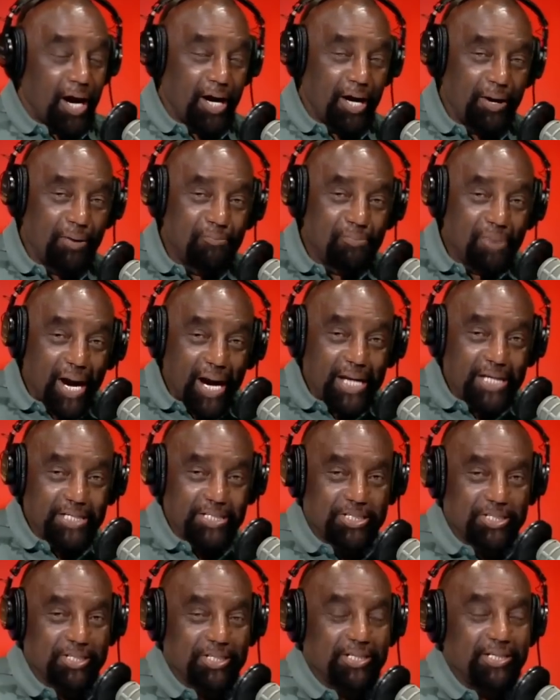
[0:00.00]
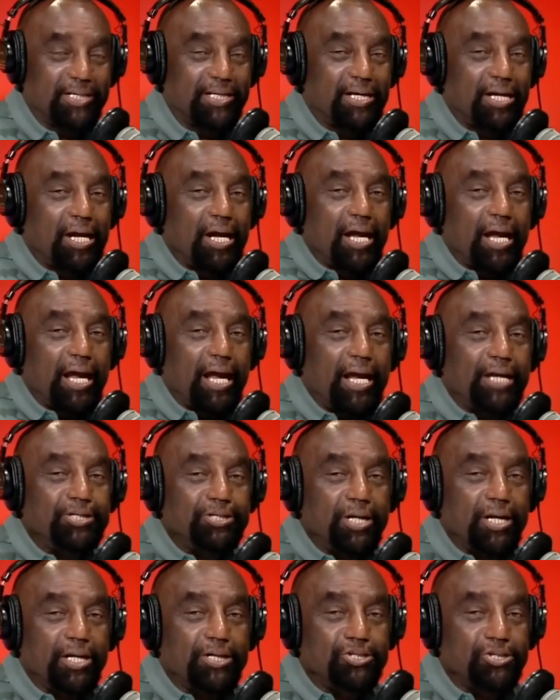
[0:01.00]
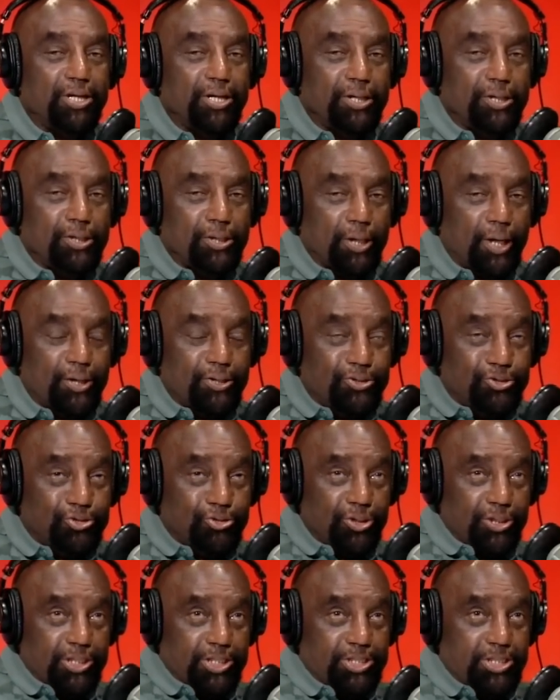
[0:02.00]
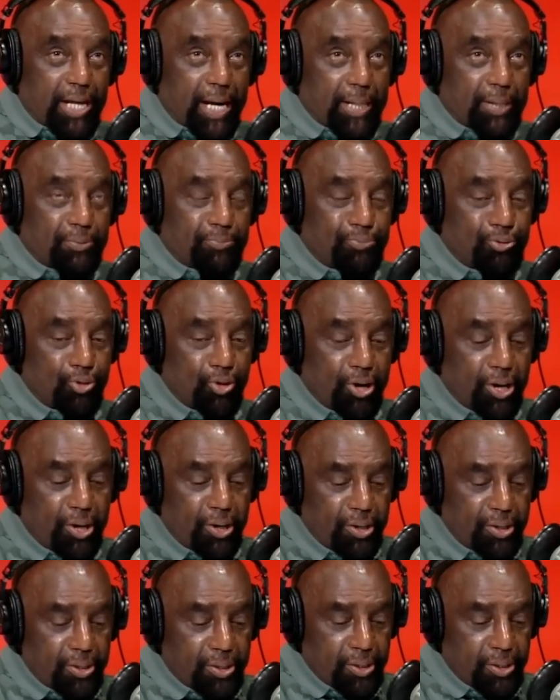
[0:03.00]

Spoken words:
Amazing. And JD, right. Are you doing the silent prayer?